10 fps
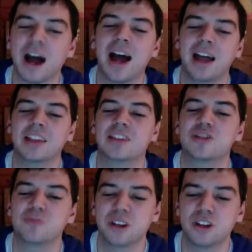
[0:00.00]

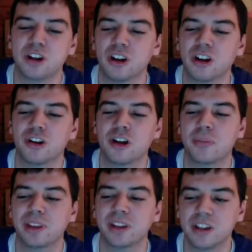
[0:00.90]
Excuse me, your
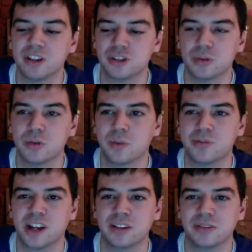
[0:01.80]
ability to
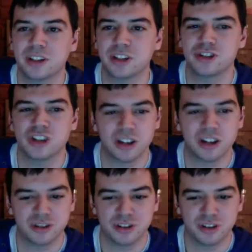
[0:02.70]
objectively
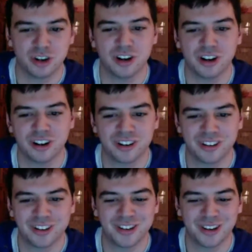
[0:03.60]
judge your
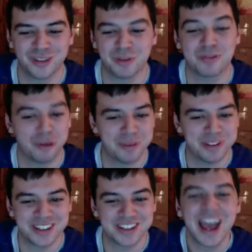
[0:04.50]

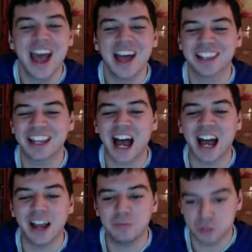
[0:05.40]
performances.
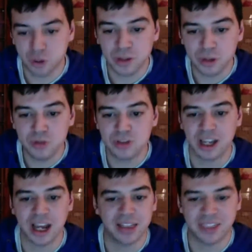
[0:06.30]
Doing
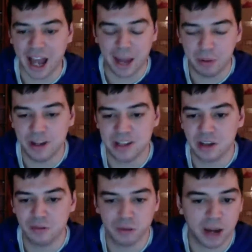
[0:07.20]
music, I put
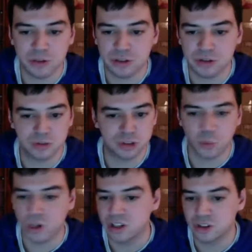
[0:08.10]
myself when I was
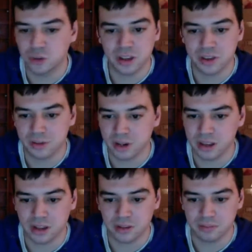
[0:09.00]
20 to 23,
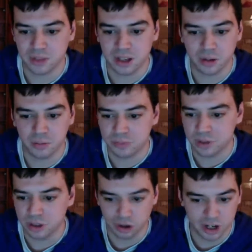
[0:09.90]

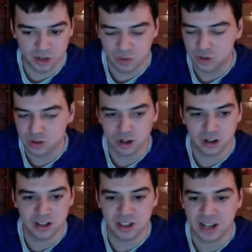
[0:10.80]
your age when you
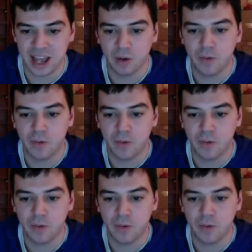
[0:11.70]
started to now,